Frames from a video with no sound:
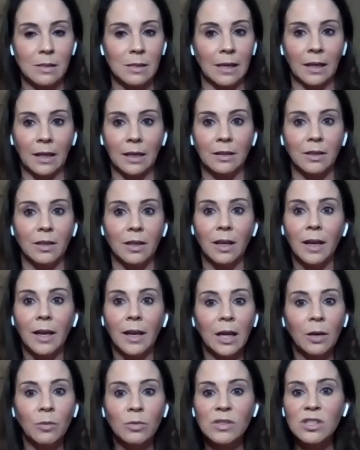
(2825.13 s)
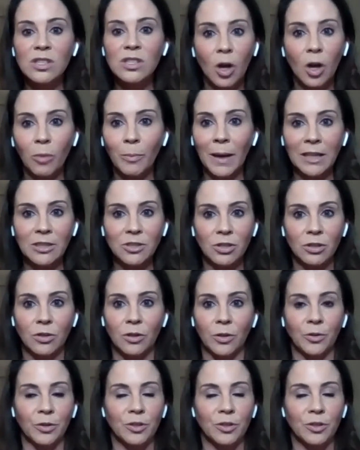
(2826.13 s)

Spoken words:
Like, it was so magical.